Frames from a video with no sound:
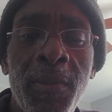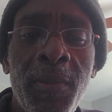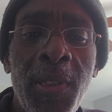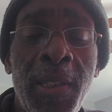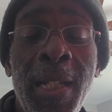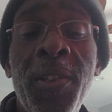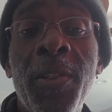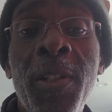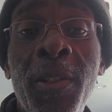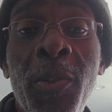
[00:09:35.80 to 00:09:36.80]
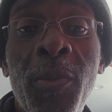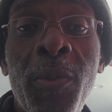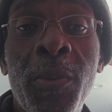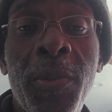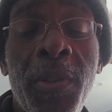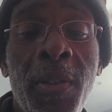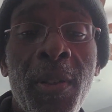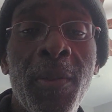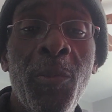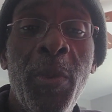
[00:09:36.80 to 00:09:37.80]
And that's just the truth.
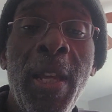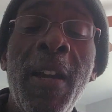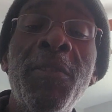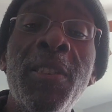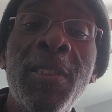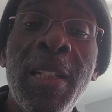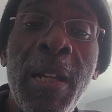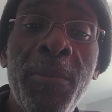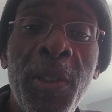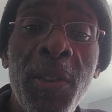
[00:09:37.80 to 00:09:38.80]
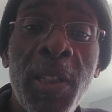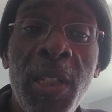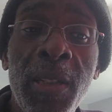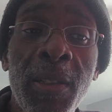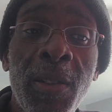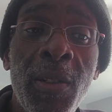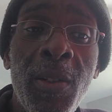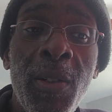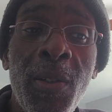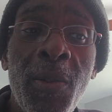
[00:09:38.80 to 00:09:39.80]
We have to stop looking
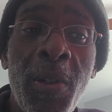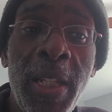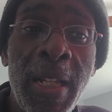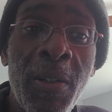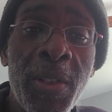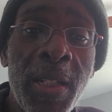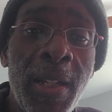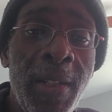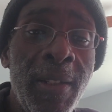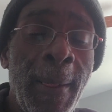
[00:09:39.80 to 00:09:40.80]
on the outside,